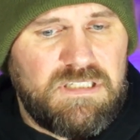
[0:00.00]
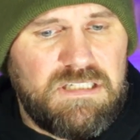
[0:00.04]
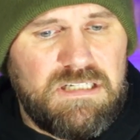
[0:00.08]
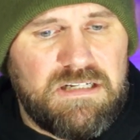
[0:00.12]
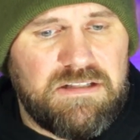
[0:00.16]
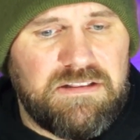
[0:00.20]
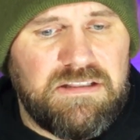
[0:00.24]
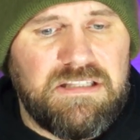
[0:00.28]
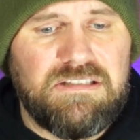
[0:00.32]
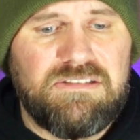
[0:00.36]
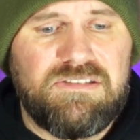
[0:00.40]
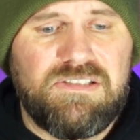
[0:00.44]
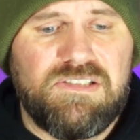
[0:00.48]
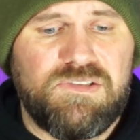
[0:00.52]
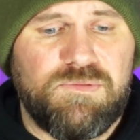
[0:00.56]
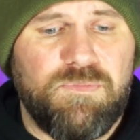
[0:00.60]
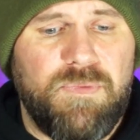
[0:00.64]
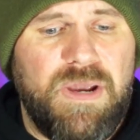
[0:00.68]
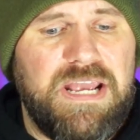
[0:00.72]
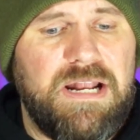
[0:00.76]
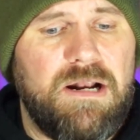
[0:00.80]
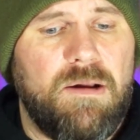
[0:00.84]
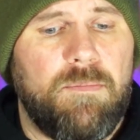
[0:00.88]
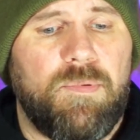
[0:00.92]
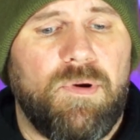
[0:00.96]
this is
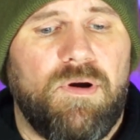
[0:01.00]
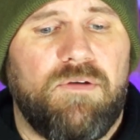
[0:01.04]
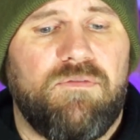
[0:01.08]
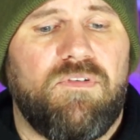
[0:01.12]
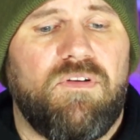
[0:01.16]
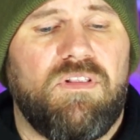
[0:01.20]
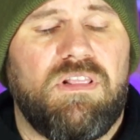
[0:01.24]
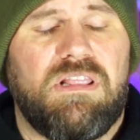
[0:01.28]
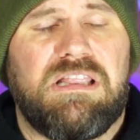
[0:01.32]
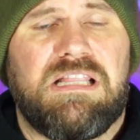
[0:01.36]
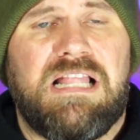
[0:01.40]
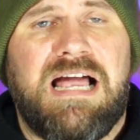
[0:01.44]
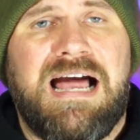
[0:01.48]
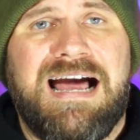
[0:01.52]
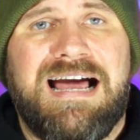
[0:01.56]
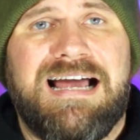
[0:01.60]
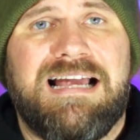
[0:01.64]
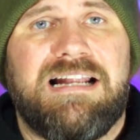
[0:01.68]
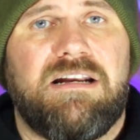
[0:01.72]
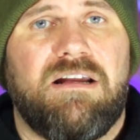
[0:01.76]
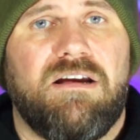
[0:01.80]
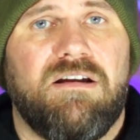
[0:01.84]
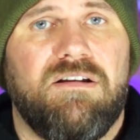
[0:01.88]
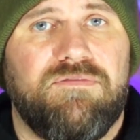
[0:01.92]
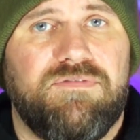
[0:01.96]
made up of a
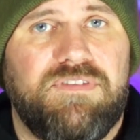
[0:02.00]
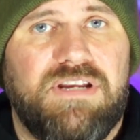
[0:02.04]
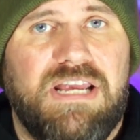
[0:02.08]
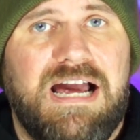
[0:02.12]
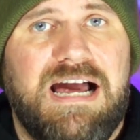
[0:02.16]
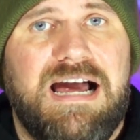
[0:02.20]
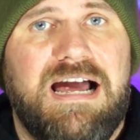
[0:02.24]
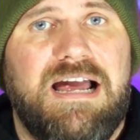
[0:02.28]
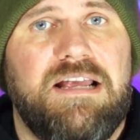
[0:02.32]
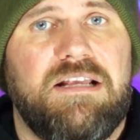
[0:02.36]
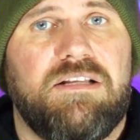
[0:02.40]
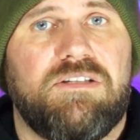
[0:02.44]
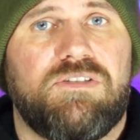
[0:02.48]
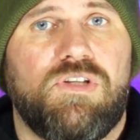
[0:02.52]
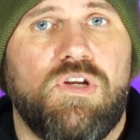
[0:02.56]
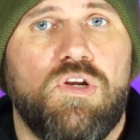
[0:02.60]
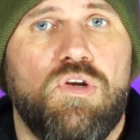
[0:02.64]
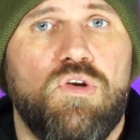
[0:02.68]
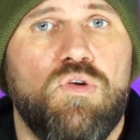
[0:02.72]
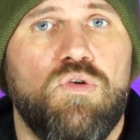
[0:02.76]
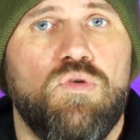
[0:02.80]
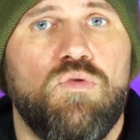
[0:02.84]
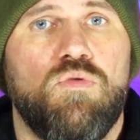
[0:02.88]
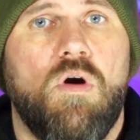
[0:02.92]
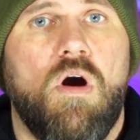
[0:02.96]
lot of guys
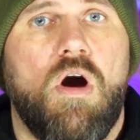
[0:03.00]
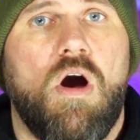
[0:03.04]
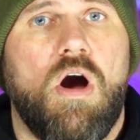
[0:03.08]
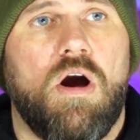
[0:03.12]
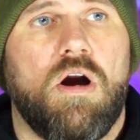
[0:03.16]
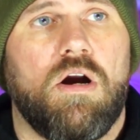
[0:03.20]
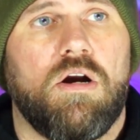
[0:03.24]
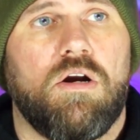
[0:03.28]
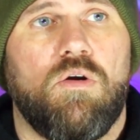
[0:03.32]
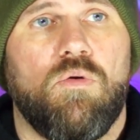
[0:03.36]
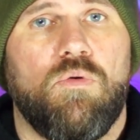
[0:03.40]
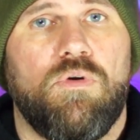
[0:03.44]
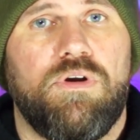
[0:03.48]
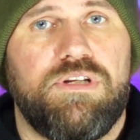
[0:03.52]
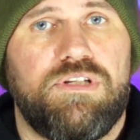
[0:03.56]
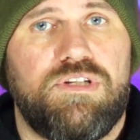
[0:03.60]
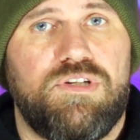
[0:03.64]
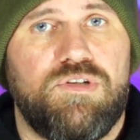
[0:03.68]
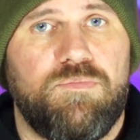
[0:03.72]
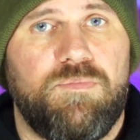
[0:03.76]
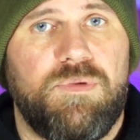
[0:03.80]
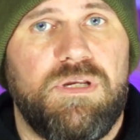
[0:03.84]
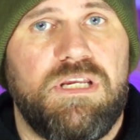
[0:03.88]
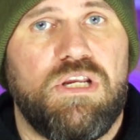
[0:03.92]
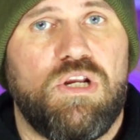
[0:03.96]
who are going to
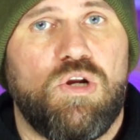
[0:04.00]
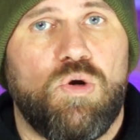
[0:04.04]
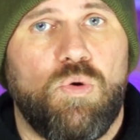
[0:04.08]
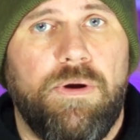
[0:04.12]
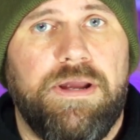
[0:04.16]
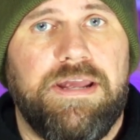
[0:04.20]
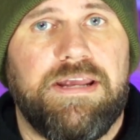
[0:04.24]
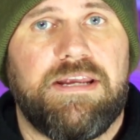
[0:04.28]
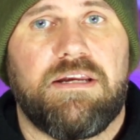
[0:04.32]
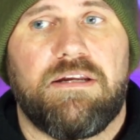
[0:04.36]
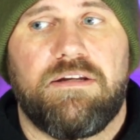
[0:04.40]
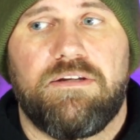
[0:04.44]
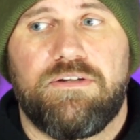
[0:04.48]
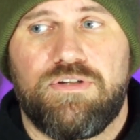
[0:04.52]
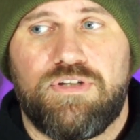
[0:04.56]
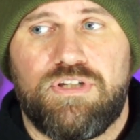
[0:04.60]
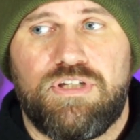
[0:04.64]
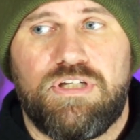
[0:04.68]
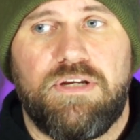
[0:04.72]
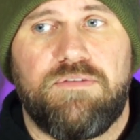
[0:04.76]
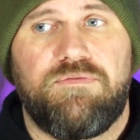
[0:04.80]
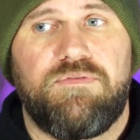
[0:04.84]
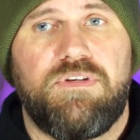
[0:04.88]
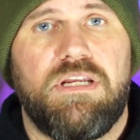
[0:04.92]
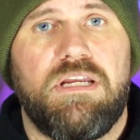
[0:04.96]
be quick,
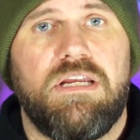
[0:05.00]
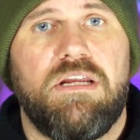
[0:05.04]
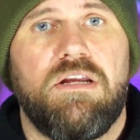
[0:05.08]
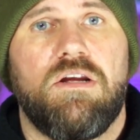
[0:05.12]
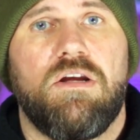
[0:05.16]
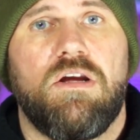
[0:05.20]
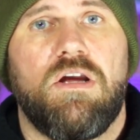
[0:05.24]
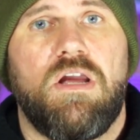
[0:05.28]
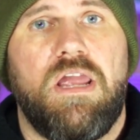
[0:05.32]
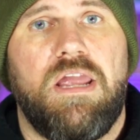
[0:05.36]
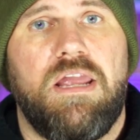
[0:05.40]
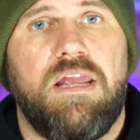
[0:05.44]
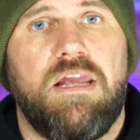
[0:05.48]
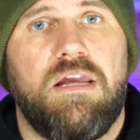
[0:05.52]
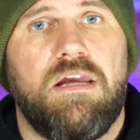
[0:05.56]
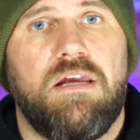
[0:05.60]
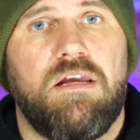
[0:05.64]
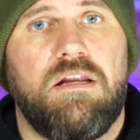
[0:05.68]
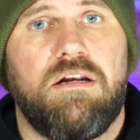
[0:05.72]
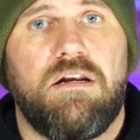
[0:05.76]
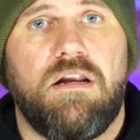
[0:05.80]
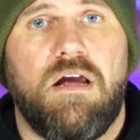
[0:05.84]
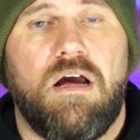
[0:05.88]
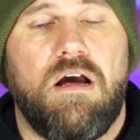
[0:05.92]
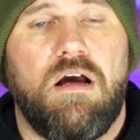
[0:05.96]
shifty,
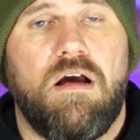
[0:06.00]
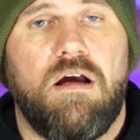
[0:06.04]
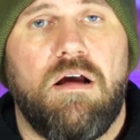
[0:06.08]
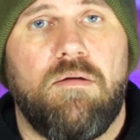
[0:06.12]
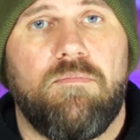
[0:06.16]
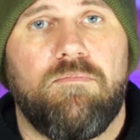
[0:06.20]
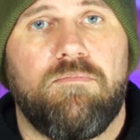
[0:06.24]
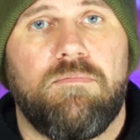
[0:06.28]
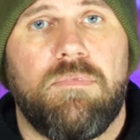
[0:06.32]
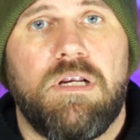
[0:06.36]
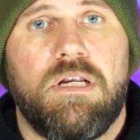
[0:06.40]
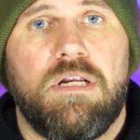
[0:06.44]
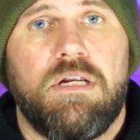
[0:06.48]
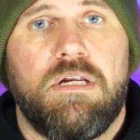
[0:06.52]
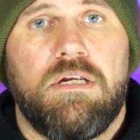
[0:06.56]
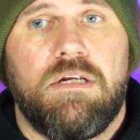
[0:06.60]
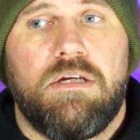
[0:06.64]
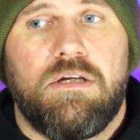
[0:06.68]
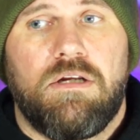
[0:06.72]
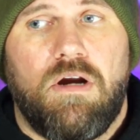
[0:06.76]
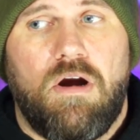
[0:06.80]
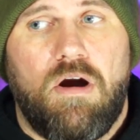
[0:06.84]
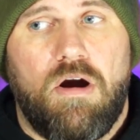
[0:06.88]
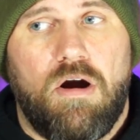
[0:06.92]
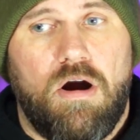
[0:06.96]
and
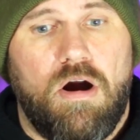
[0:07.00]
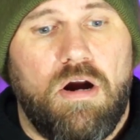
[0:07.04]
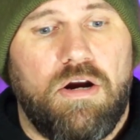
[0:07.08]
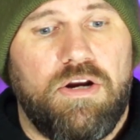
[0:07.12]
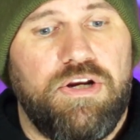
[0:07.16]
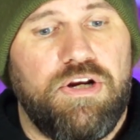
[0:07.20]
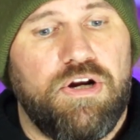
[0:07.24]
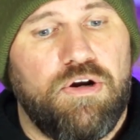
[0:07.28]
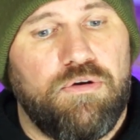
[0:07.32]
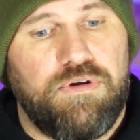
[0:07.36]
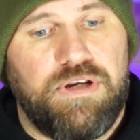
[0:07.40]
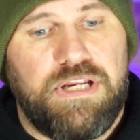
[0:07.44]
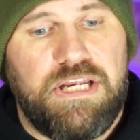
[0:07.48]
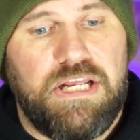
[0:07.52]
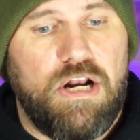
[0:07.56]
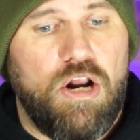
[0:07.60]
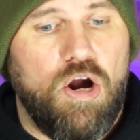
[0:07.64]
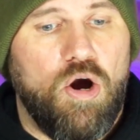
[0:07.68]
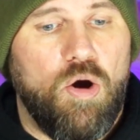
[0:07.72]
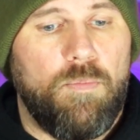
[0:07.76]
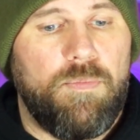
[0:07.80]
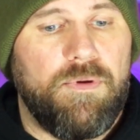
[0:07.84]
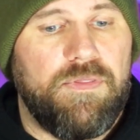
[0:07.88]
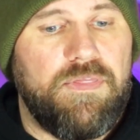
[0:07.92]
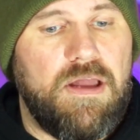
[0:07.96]
to get
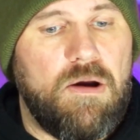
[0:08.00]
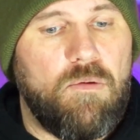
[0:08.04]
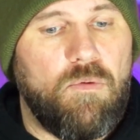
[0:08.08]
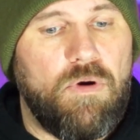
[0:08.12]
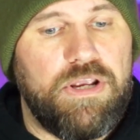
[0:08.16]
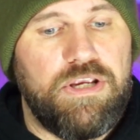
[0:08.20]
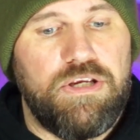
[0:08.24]
open that way.